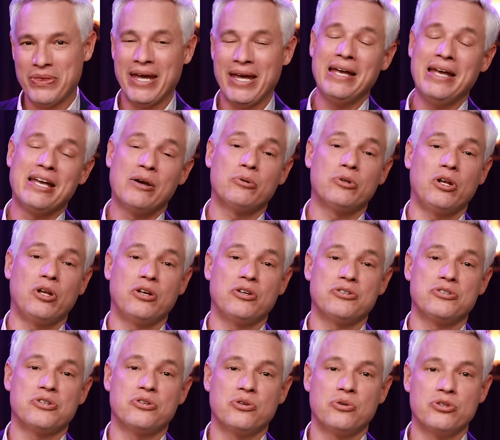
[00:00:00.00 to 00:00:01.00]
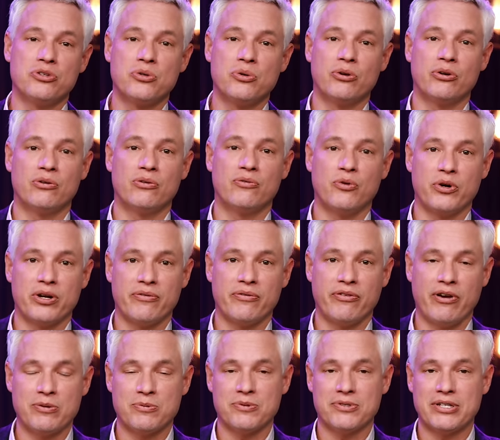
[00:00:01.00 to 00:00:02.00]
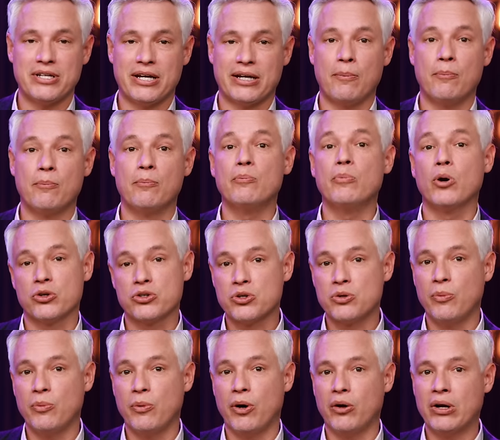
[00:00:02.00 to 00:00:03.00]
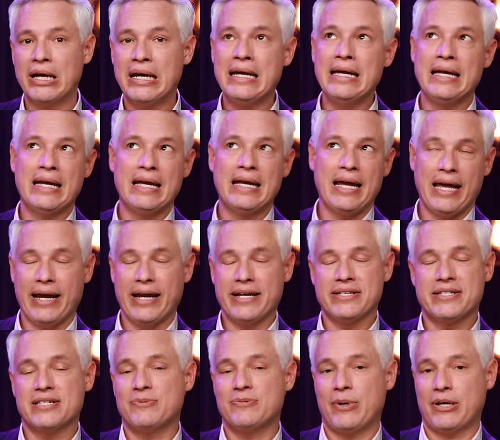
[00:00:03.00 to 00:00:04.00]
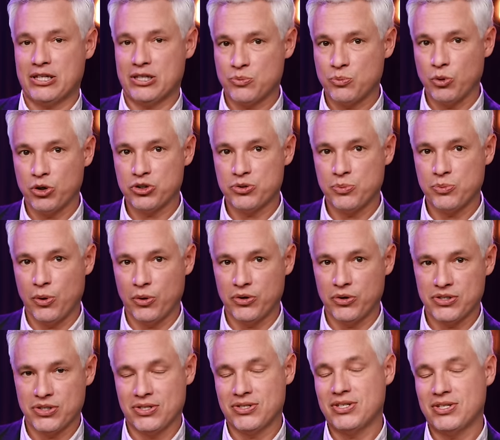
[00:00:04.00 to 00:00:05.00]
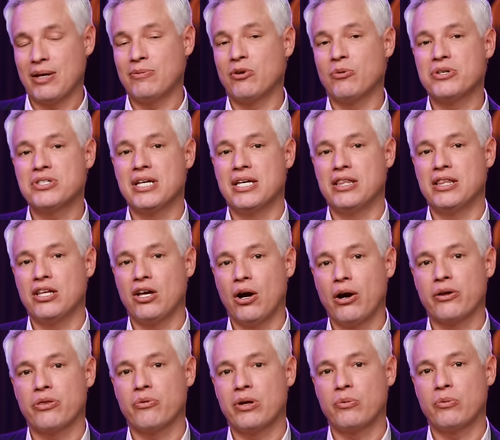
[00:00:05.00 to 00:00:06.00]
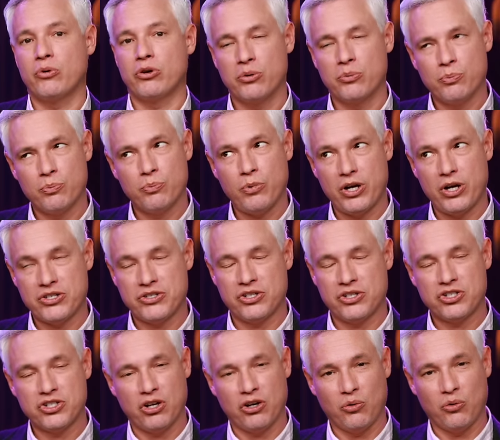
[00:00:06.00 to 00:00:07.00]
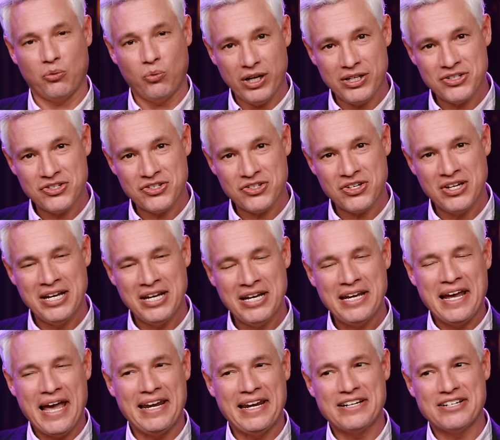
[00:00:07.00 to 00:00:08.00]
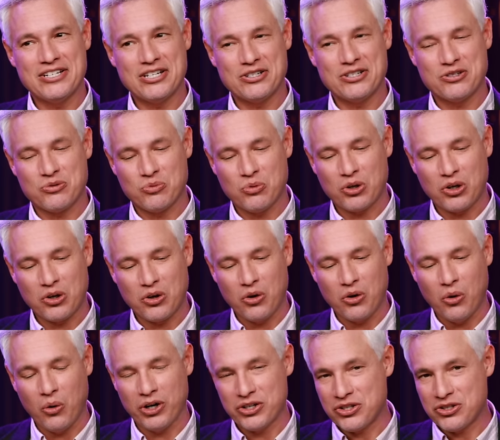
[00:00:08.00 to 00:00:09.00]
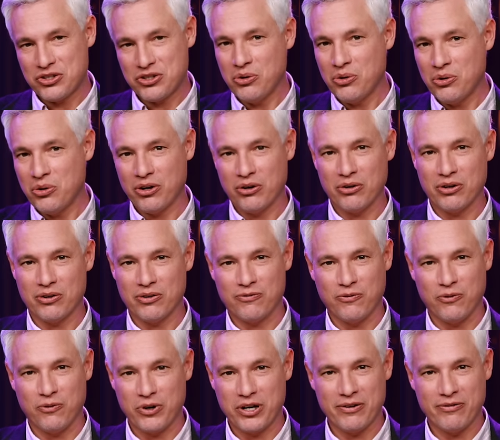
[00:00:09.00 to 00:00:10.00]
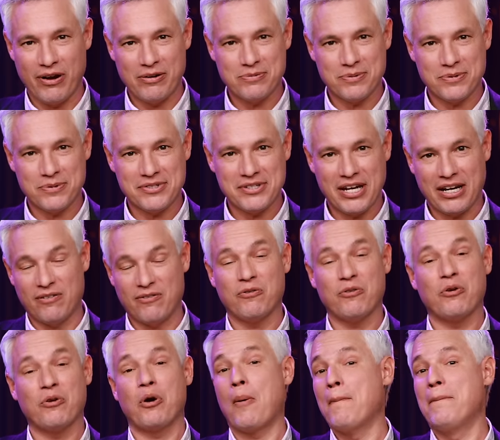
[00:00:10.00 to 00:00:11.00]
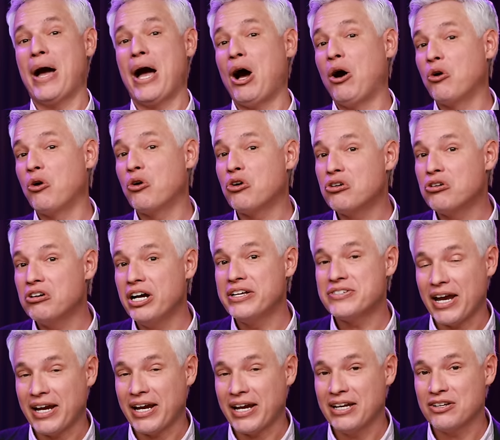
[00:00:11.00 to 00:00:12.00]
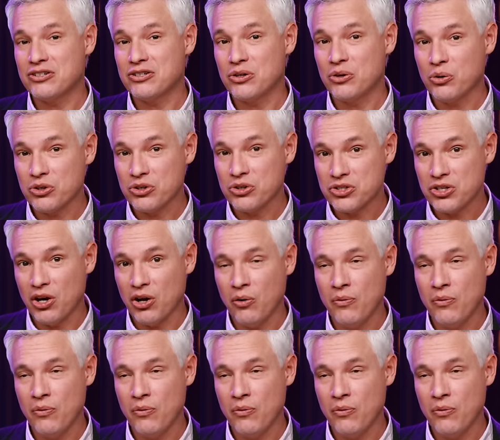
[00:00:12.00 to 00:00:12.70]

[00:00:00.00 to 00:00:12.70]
It will also do a 240 frames per second burst mode. And I suspect this burst mode is the same that we see in the R3, where you press the shutter once and it just records 240 frames per second for about a second or so.